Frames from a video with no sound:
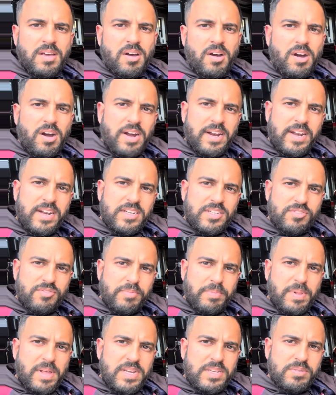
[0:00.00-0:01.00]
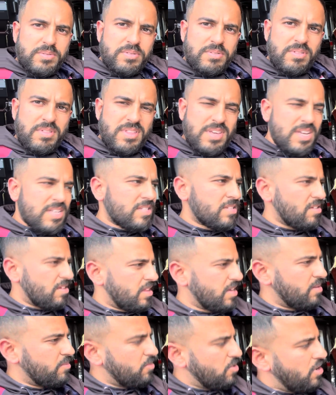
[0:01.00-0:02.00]
I need to replace this. I
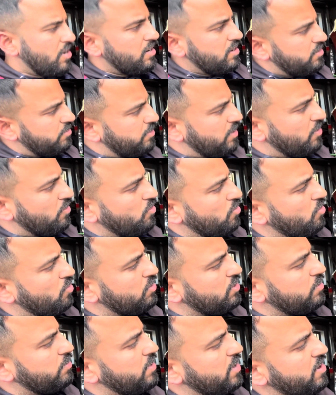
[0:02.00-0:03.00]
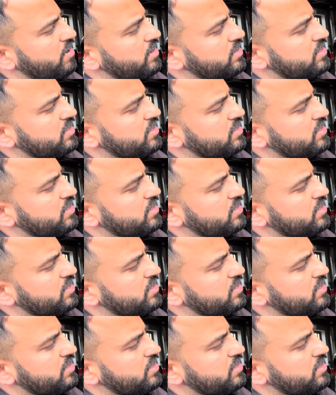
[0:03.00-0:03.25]
think mine are a bit worn, the bearings